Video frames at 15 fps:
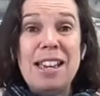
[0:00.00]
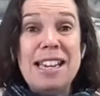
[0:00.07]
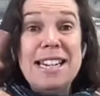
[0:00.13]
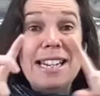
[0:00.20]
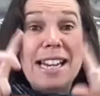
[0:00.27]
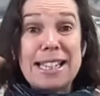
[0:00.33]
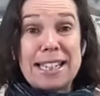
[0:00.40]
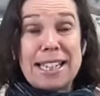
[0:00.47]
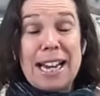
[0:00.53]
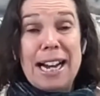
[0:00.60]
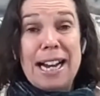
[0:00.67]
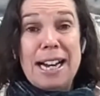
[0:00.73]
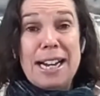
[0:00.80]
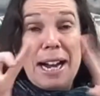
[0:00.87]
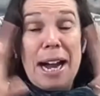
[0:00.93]
index
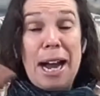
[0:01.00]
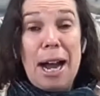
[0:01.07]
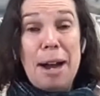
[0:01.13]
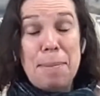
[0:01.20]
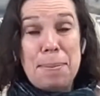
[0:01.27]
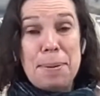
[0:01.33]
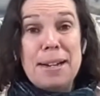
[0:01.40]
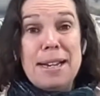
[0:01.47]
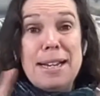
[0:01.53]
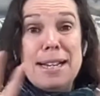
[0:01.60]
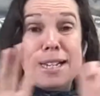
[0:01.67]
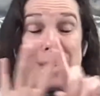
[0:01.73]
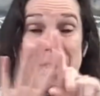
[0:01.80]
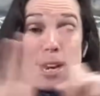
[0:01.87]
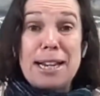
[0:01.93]
card up
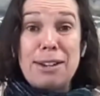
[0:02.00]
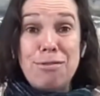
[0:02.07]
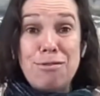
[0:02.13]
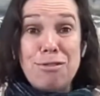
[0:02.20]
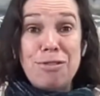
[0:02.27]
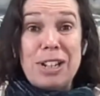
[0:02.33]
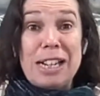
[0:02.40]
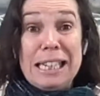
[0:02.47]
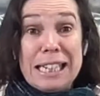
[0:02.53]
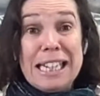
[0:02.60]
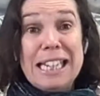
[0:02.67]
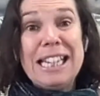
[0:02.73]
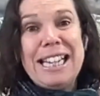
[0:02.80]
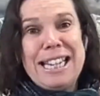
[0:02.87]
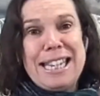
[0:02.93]
so that I can
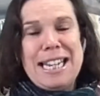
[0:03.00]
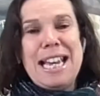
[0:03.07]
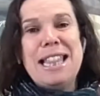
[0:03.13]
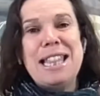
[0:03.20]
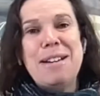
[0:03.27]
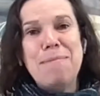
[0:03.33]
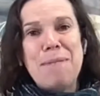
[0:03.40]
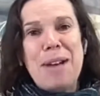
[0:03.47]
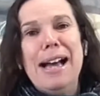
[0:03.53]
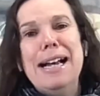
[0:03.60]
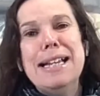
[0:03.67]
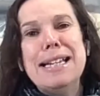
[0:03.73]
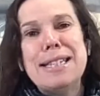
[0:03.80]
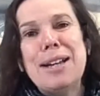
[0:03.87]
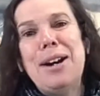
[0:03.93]
clearly see them
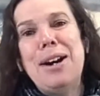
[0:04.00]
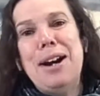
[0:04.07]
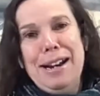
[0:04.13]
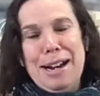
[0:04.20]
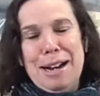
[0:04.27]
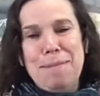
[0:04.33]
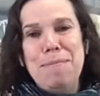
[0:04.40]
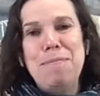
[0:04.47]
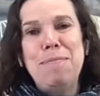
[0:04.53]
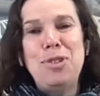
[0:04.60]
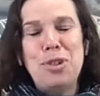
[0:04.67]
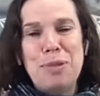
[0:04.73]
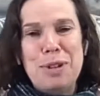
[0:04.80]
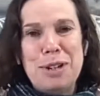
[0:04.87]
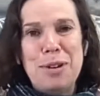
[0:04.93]
as I am
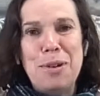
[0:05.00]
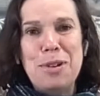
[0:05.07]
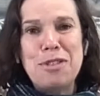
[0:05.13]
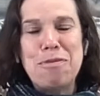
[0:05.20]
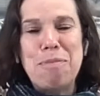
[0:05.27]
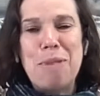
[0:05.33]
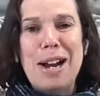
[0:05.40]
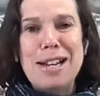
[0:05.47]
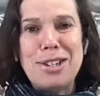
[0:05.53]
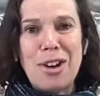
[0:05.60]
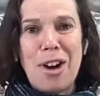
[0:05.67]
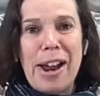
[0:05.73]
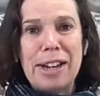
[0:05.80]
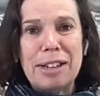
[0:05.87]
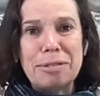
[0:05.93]
doing all of my
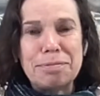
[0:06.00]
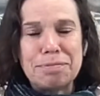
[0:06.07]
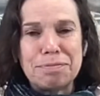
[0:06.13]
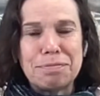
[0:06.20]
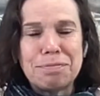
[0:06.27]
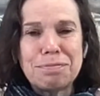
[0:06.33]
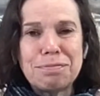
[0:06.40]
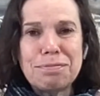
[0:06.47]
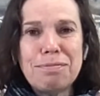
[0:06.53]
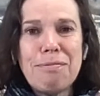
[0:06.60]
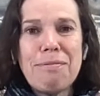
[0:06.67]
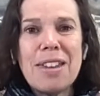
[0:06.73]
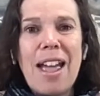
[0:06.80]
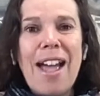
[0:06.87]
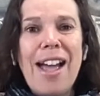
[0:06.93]
dyeing.
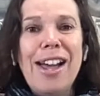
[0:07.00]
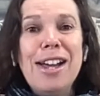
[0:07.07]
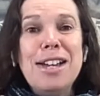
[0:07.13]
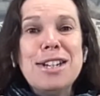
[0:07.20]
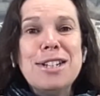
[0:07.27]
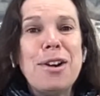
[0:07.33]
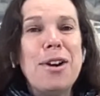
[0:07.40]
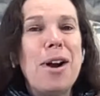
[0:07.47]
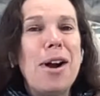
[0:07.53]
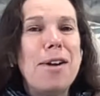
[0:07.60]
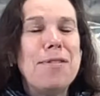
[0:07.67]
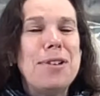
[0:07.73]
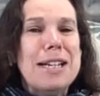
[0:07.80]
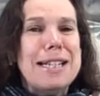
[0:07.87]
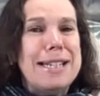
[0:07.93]
So
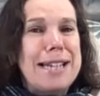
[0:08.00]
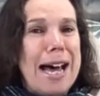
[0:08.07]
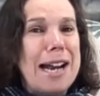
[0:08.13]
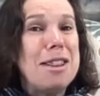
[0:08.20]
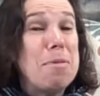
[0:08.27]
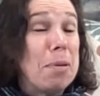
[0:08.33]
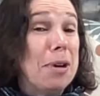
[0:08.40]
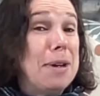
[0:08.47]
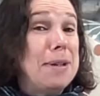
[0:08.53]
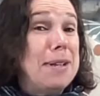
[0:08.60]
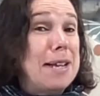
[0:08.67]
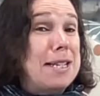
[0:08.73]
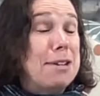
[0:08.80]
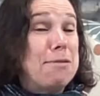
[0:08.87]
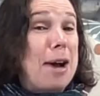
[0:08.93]
I've started the
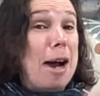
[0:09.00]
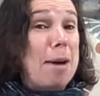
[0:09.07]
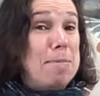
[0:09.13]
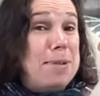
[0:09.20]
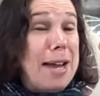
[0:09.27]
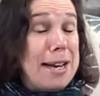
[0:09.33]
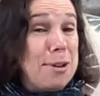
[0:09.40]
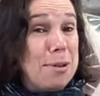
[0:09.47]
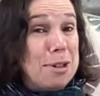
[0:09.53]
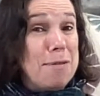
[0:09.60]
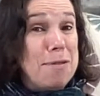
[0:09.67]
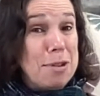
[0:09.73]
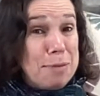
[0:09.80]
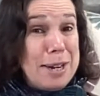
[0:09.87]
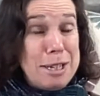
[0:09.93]
process of updating all
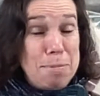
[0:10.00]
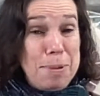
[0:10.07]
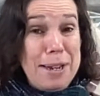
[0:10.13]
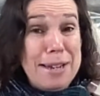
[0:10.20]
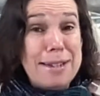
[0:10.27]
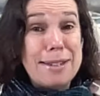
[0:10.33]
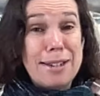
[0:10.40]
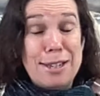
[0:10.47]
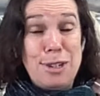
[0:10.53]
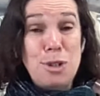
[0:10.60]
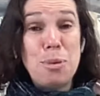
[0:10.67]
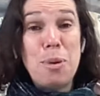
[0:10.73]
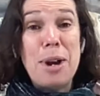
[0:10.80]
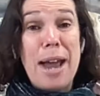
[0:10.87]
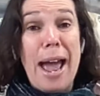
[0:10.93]
of the recipes because I
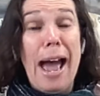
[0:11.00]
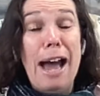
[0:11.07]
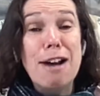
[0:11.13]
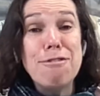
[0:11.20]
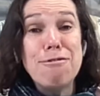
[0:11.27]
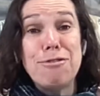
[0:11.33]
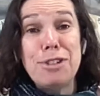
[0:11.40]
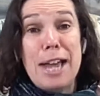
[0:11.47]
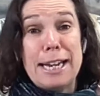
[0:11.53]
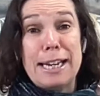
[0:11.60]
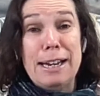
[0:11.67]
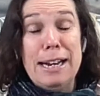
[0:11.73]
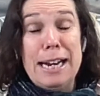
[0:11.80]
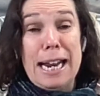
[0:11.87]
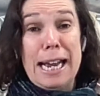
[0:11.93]
still want to have like
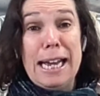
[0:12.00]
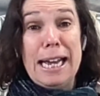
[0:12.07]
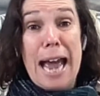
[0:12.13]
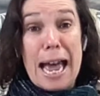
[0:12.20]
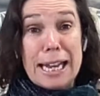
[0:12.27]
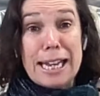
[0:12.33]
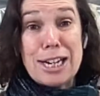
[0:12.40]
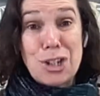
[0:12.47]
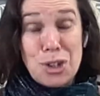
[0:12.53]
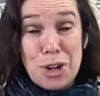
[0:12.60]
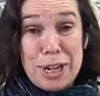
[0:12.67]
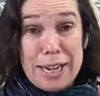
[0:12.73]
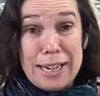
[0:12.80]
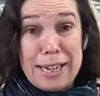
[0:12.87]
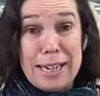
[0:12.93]
an
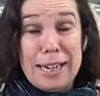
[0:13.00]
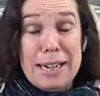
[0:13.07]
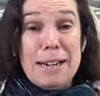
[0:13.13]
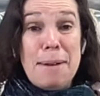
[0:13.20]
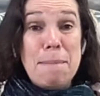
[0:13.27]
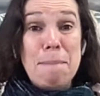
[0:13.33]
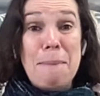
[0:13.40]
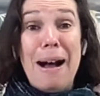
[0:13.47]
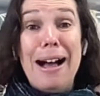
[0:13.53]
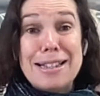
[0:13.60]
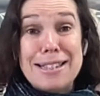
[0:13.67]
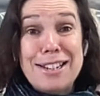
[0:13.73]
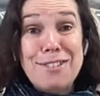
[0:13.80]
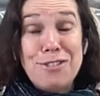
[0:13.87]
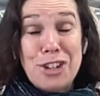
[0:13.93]
electronic
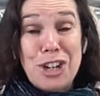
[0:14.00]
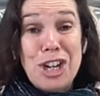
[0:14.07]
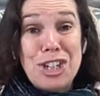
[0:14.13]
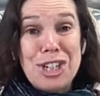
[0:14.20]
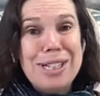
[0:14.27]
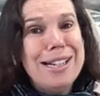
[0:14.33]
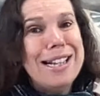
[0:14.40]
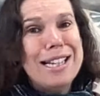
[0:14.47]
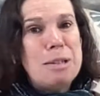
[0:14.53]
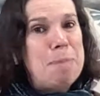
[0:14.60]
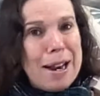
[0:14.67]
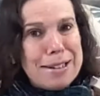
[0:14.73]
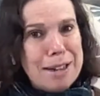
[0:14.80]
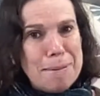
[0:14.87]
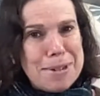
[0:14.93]
master version that's
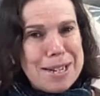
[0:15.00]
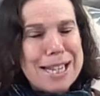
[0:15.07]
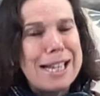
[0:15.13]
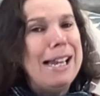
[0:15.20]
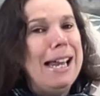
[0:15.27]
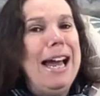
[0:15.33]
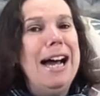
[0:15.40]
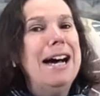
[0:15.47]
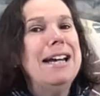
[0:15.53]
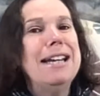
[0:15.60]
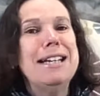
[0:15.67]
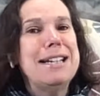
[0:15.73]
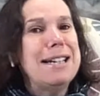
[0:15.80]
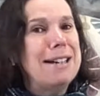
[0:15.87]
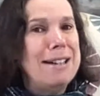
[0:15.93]
backed up to the cloud
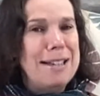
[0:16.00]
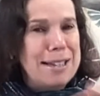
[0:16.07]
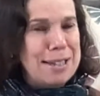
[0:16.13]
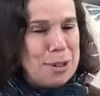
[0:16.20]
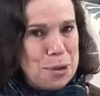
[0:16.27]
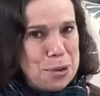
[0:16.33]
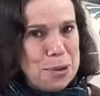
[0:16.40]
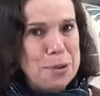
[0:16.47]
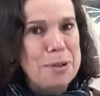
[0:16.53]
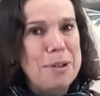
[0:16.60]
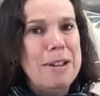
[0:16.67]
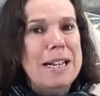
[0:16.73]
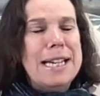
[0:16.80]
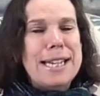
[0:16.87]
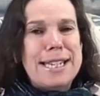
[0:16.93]
and is all
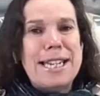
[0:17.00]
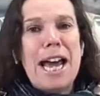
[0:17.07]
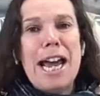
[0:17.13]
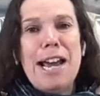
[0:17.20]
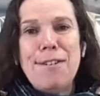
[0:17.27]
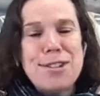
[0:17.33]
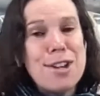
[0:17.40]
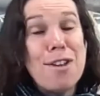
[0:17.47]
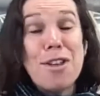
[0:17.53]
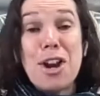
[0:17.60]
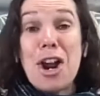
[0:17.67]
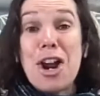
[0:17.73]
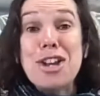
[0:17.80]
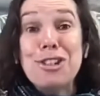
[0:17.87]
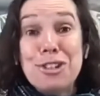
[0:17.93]
safe so that
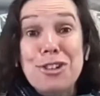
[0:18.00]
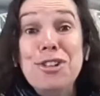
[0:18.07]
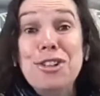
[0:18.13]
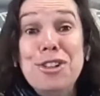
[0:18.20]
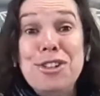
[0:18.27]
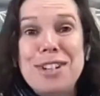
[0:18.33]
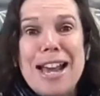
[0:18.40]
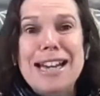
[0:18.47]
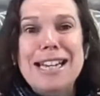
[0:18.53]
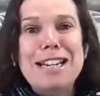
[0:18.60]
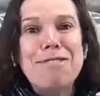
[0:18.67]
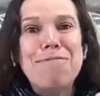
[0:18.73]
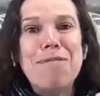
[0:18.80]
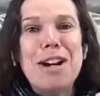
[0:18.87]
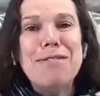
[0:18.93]
I don't lose
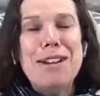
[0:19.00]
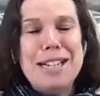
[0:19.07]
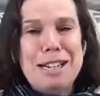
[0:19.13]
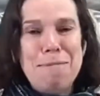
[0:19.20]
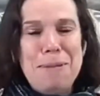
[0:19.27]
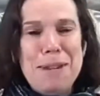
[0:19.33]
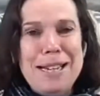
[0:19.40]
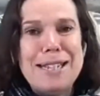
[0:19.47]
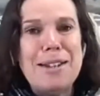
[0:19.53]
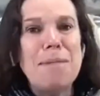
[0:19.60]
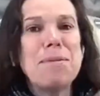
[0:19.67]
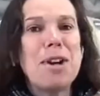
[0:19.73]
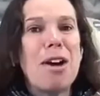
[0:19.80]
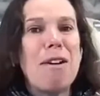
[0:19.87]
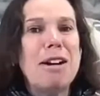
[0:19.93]
any of my recipes. So
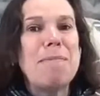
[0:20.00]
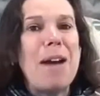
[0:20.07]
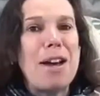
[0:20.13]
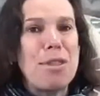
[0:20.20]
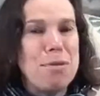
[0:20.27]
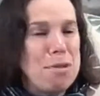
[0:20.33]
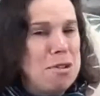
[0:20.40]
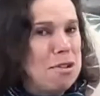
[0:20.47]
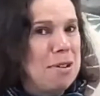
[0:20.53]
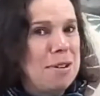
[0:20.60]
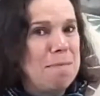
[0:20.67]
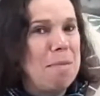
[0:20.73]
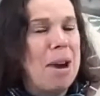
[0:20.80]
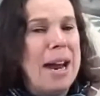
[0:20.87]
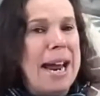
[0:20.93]
I'm going back through
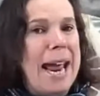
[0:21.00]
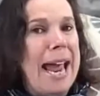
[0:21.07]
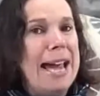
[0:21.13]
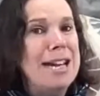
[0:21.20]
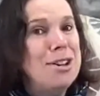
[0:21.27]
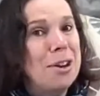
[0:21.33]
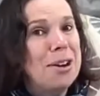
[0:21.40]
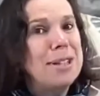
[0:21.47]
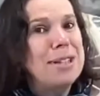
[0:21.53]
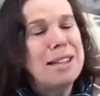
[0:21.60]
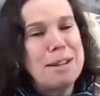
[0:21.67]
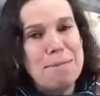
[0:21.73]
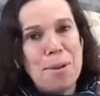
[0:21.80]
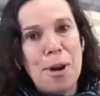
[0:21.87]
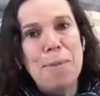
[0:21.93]
my hand notes at
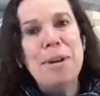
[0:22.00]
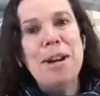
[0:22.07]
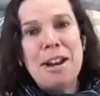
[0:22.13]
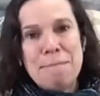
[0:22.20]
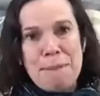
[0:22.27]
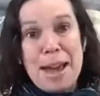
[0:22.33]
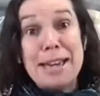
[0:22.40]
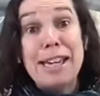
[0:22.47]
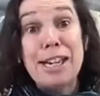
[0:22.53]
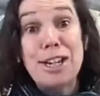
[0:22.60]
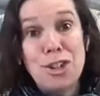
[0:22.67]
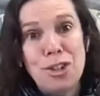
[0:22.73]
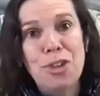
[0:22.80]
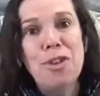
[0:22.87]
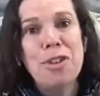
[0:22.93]
the moment and making
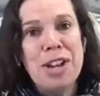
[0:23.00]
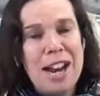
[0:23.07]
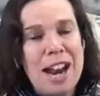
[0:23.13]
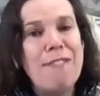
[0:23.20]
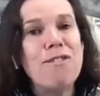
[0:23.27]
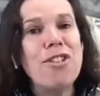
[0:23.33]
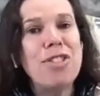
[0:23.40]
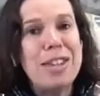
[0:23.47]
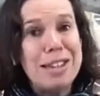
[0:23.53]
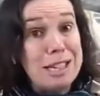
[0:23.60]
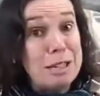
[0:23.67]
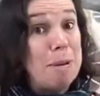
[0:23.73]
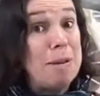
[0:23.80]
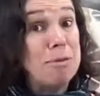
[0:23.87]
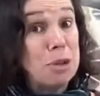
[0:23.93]
sure that everything
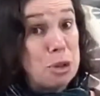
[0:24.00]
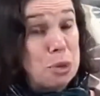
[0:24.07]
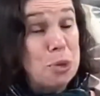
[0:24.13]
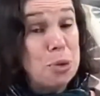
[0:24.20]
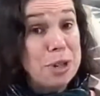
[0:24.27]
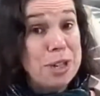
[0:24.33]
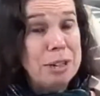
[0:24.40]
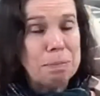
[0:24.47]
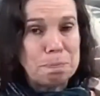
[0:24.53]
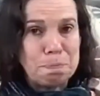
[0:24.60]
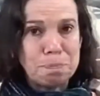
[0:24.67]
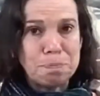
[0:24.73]
has been recorded.